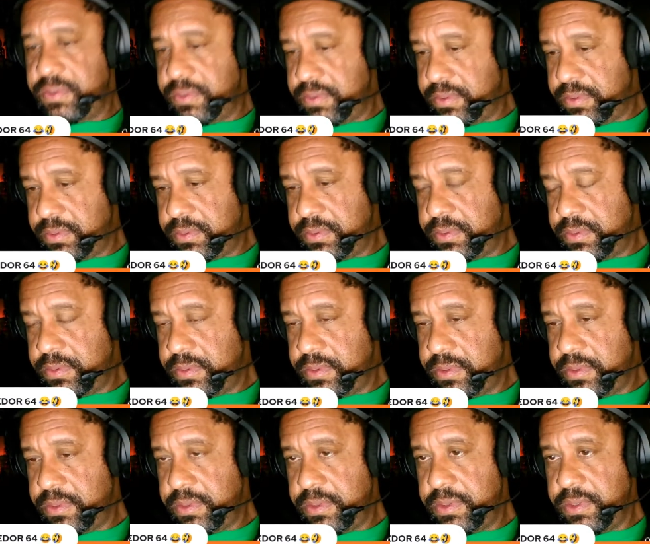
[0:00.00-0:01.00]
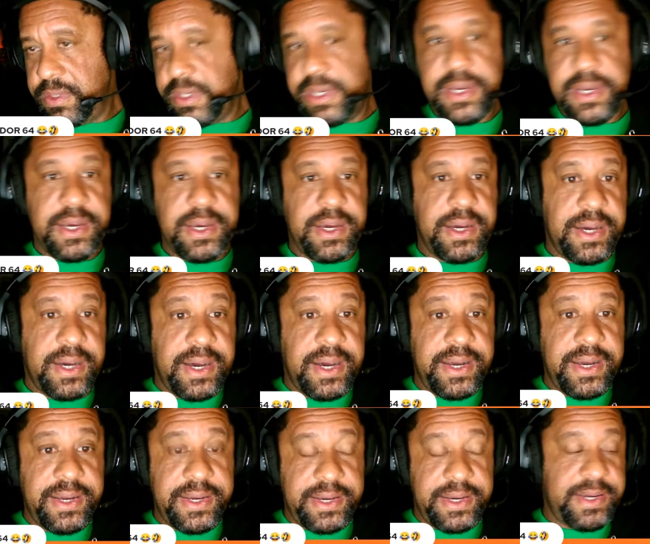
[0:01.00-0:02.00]
I had,
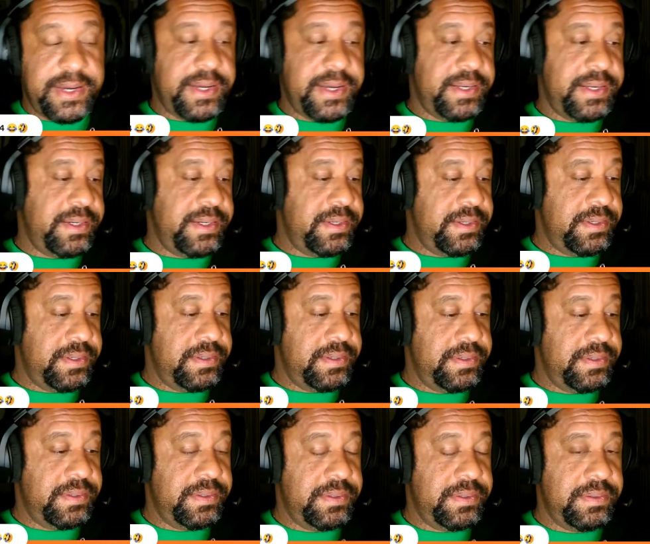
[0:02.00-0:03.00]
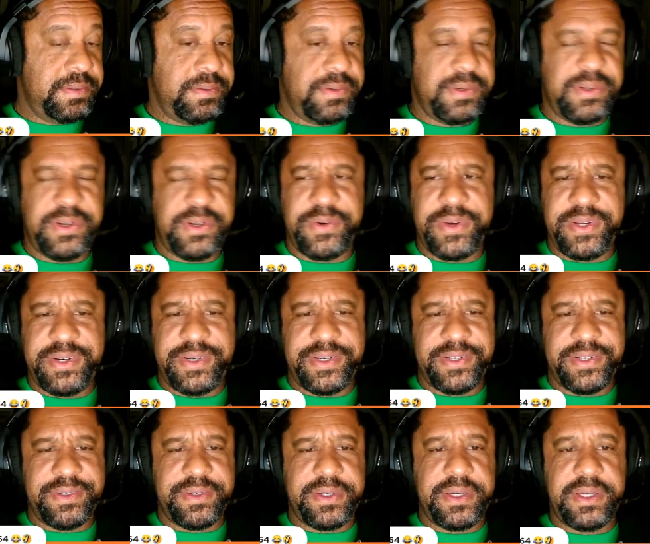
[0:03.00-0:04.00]
well, no, I didn't. I had nothing.
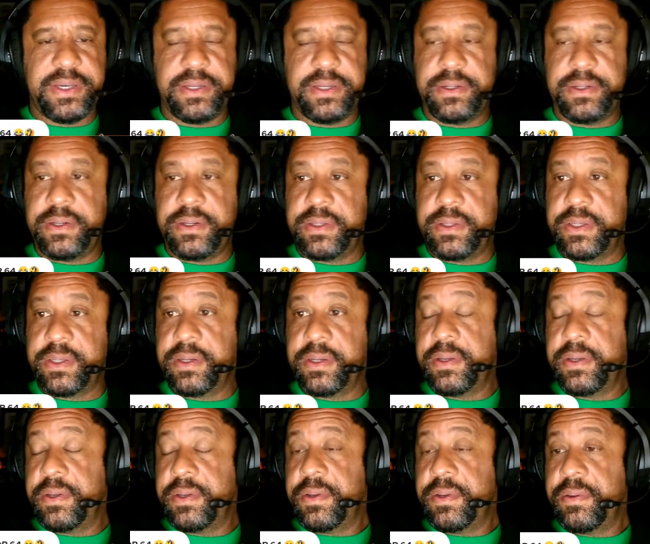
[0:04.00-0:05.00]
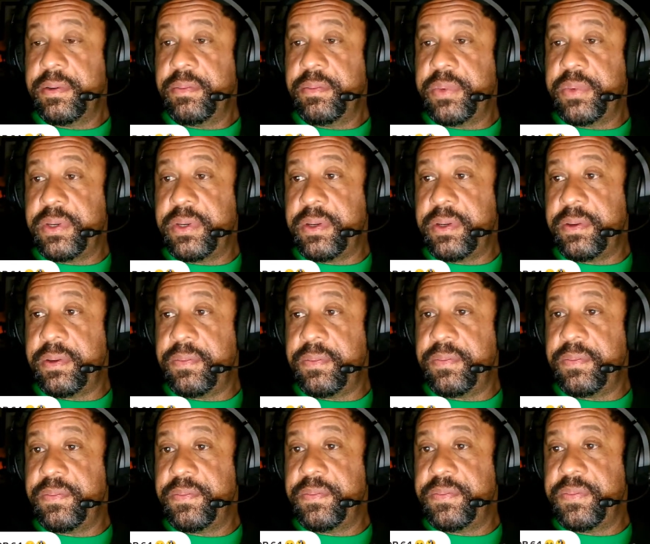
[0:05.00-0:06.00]
But the
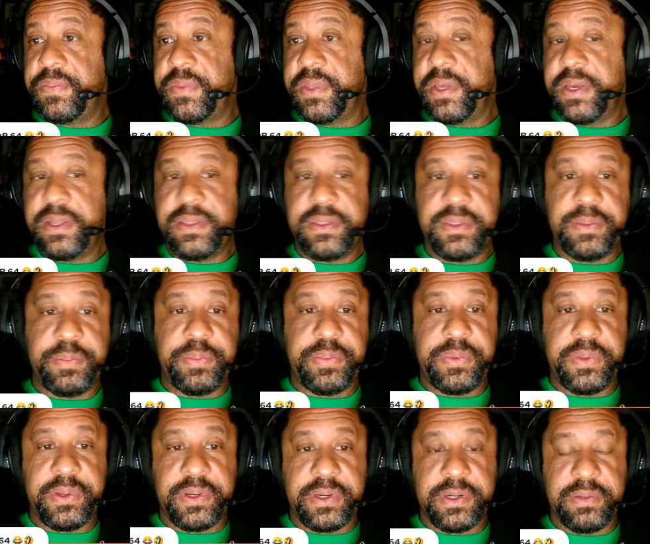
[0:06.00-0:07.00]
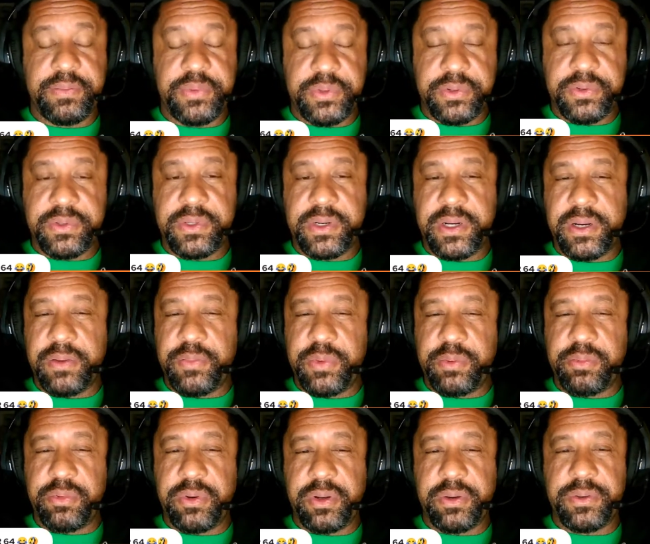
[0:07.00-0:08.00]
computer that I remember when I was younger was the Apple
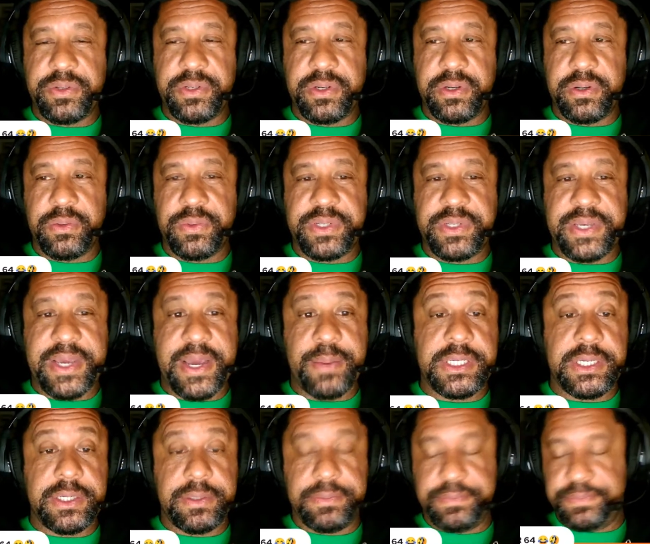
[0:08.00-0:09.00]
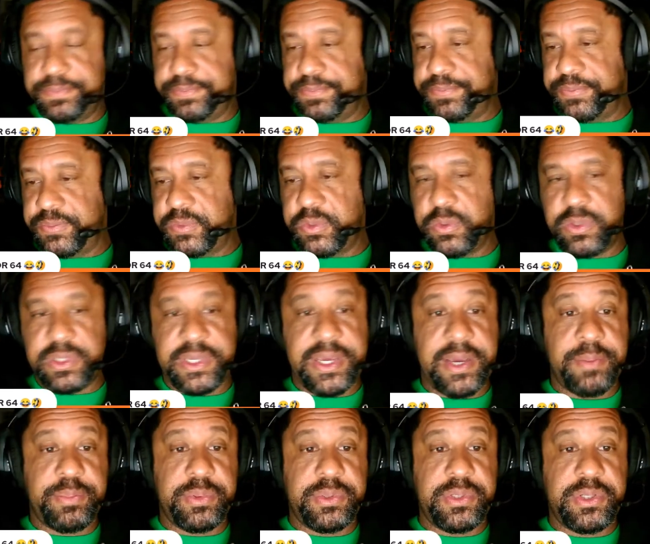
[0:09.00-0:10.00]
IIc, or the Apple
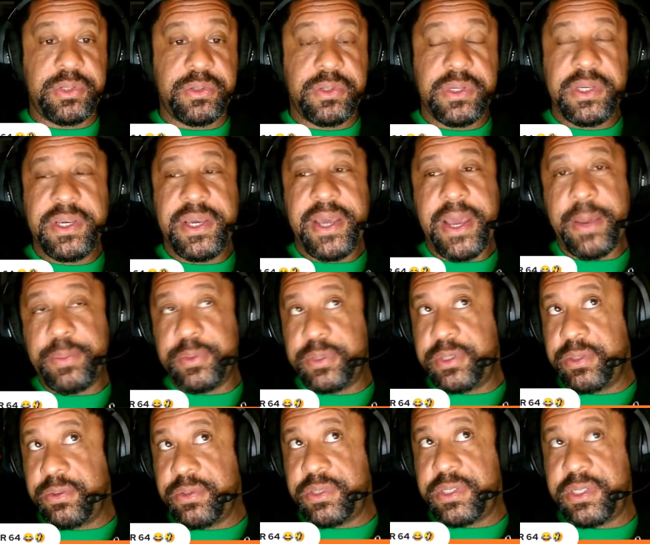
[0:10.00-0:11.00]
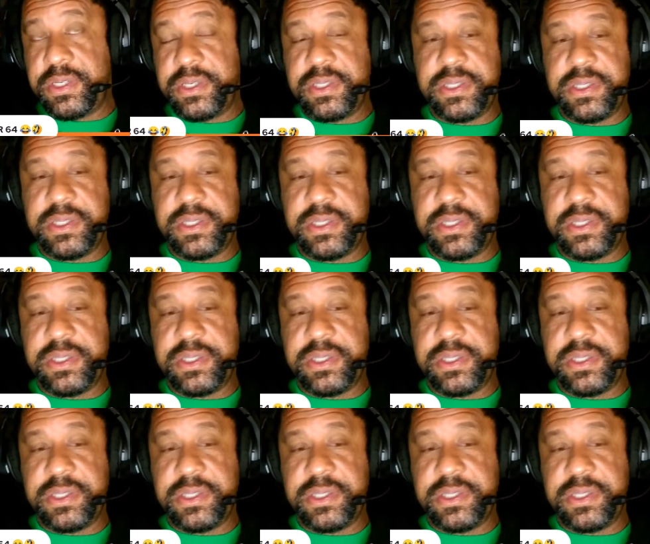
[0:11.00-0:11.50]
IIc, then the Apple IIe.